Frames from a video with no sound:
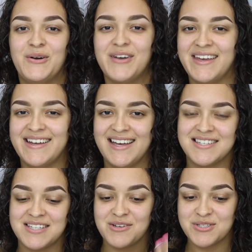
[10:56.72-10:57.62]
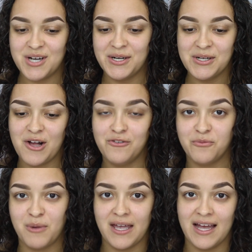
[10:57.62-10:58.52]
Okay guys, now starting off with
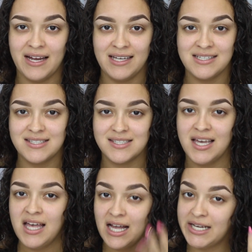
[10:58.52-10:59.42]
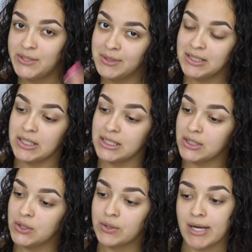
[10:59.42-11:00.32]
my eyes. I know I look a
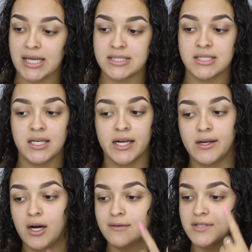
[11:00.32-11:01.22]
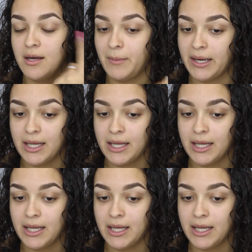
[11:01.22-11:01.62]
little crazy. I carved out my